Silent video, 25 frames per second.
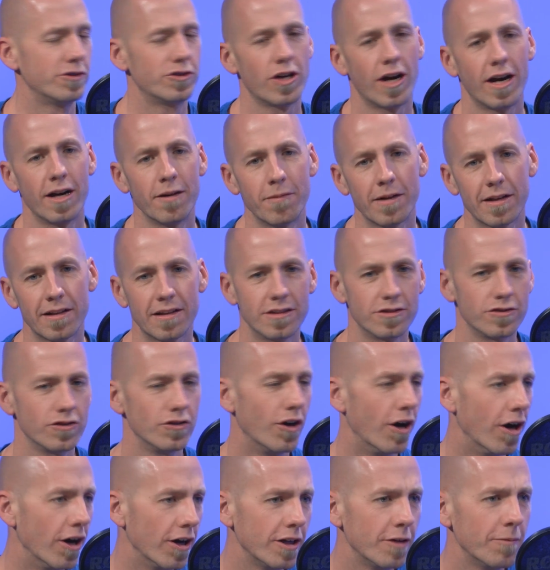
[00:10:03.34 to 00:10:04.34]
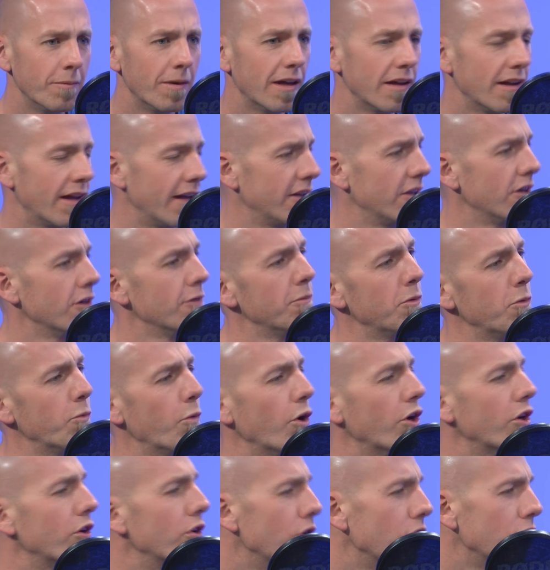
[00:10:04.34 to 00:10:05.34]
trying to make this argument, like, they're going to be
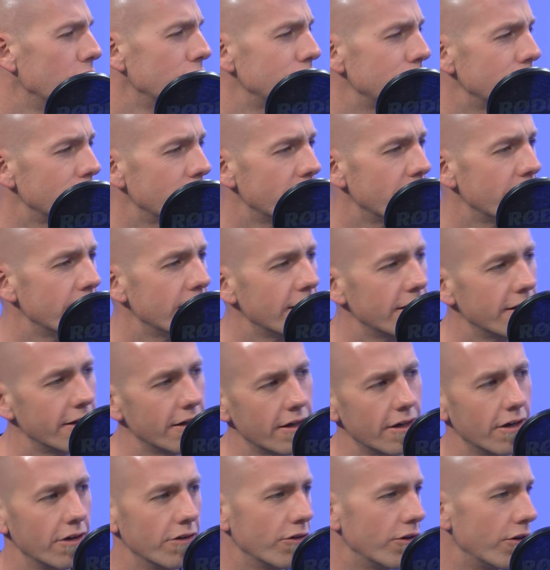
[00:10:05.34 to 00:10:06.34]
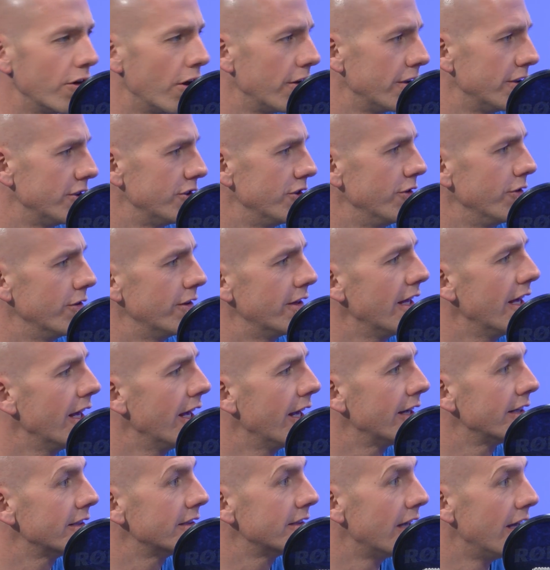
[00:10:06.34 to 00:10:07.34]
more cultured and they're going to learn all these new
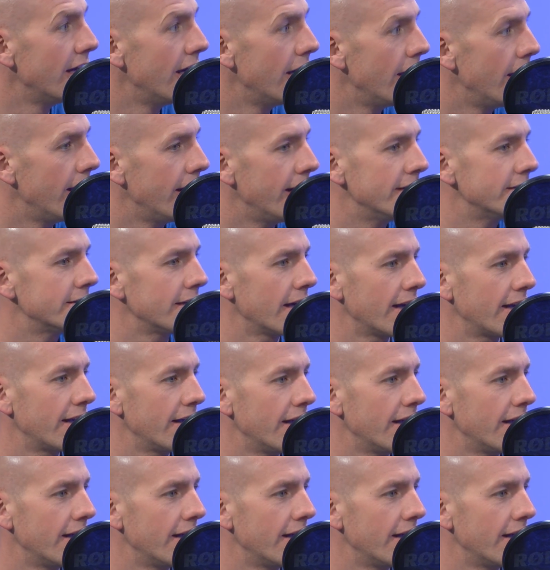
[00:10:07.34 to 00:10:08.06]
things. He's like,